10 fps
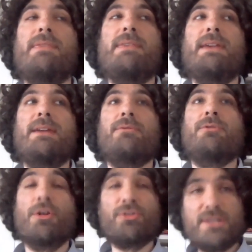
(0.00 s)
The
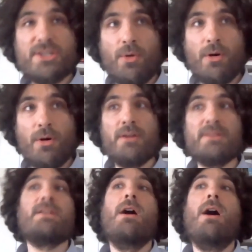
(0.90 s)
grocery
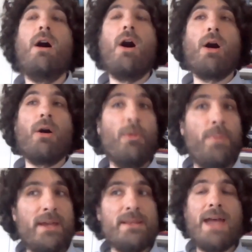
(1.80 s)
stores are
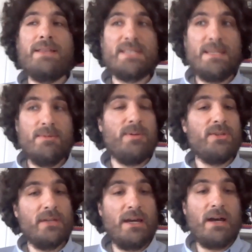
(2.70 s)
open and seem to be
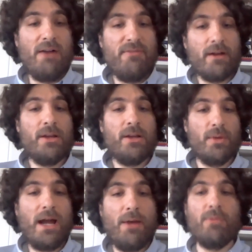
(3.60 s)
doing
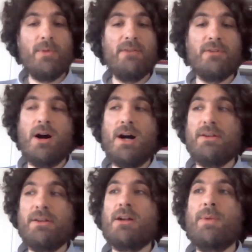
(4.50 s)
when we have
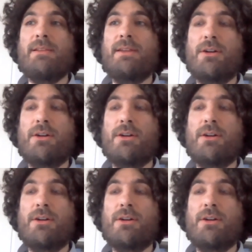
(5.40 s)
gone on our weekly